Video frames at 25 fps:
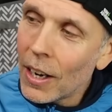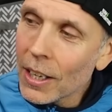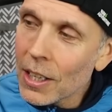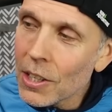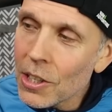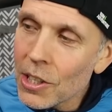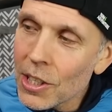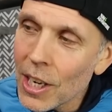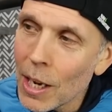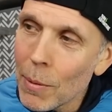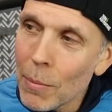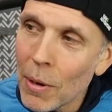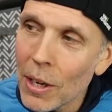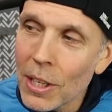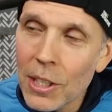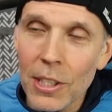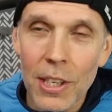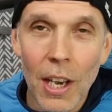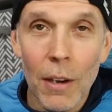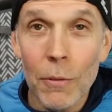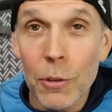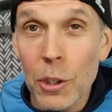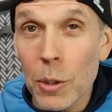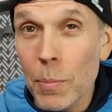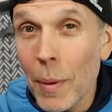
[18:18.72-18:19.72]
I can see
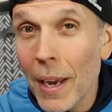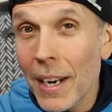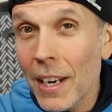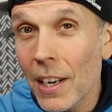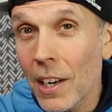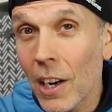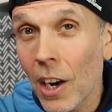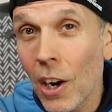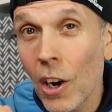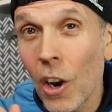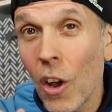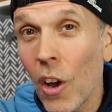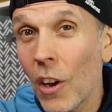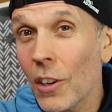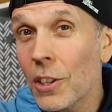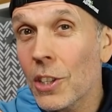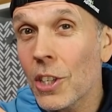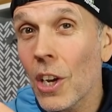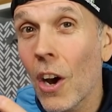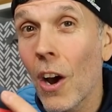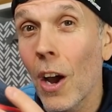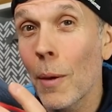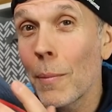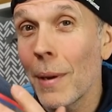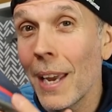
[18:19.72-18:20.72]
myself spending a lot of
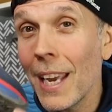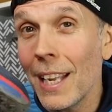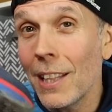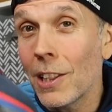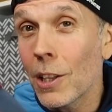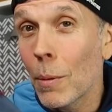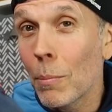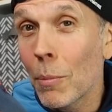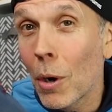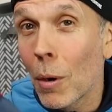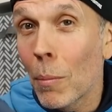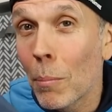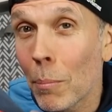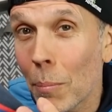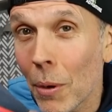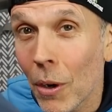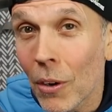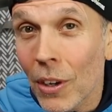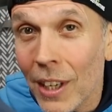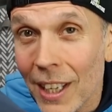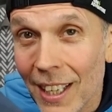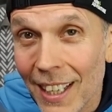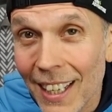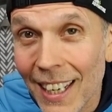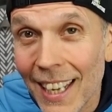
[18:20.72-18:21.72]
time in the Mont
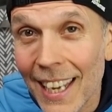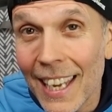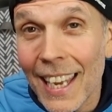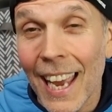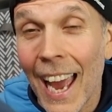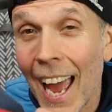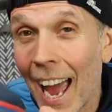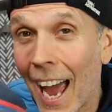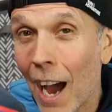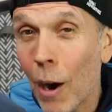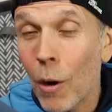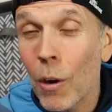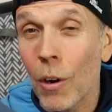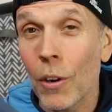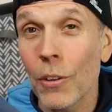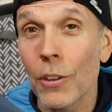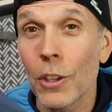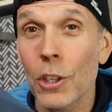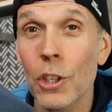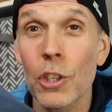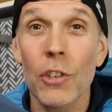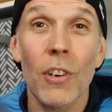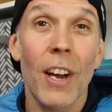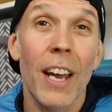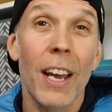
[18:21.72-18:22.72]
Blanc Elite out on
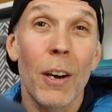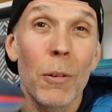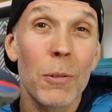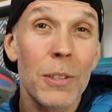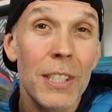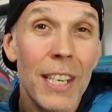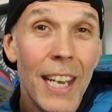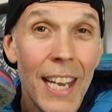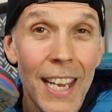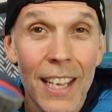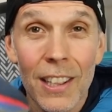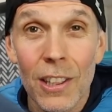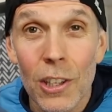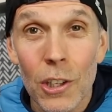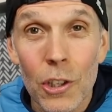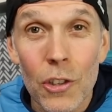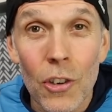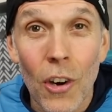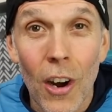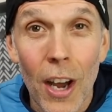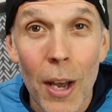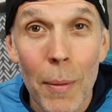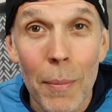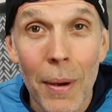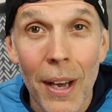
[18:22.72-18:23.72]
the trails in the drier